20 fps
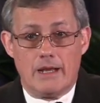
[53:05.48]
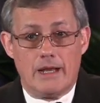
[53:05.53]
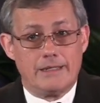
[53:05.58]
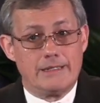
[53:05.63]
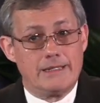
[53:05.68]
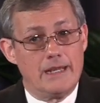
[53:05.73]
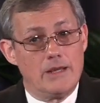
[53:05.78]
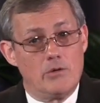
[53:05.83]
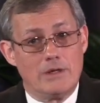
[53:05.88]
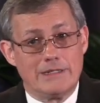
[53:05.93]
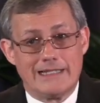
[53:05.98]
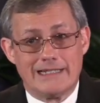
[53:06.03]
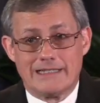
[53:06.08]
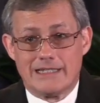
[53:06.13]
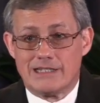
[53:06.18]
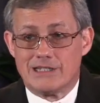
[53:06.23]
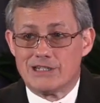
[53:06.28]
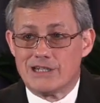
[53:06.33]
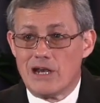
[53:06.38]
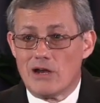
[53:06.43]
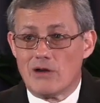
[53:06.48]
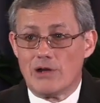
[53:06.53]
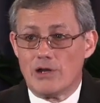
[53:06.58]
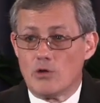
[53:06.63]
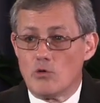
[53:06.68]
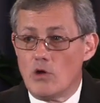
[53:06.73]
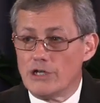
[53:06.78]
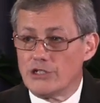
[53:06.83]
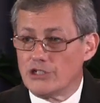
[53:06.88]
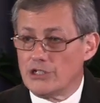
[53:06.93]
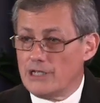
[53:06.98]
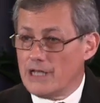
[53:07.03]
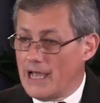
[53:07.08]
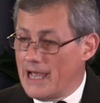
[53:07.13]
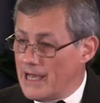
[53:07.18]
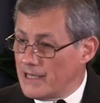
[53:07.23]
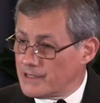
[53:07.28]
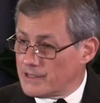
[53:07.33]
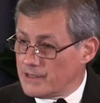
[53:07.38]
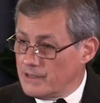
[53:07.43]
I tell you what, that's a scary question to
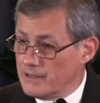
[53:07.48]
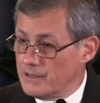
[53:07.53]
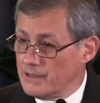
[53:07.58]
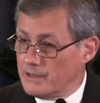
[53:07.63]
ask.